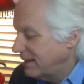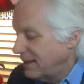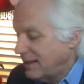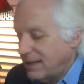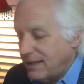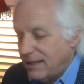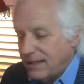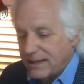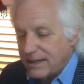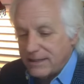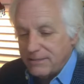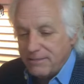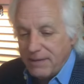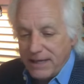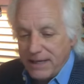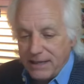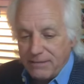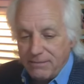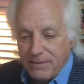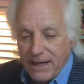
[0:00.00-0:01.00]
I like to
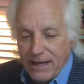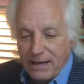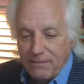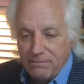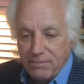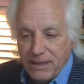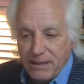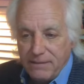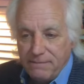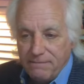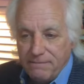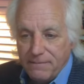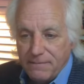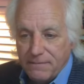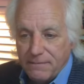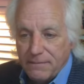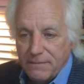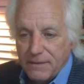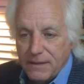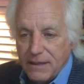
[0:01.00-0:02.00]
make him happy.
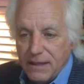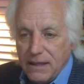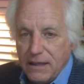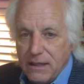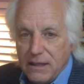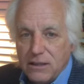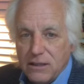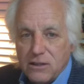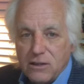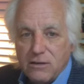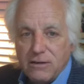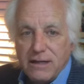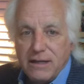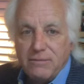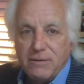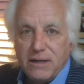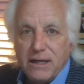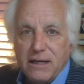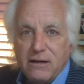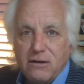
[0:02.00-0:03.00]
So
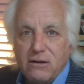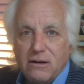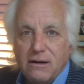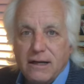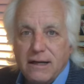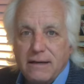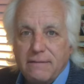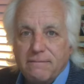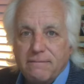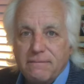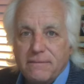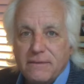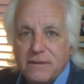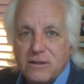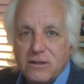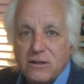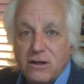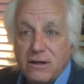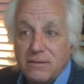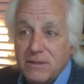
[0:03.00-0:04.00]
anyway, all right.
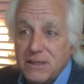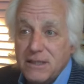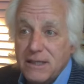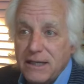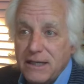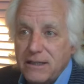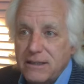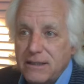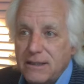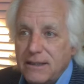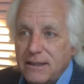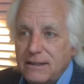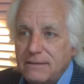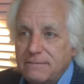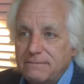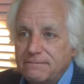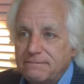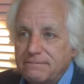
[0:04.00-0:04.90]
So I'm going to say goodnight.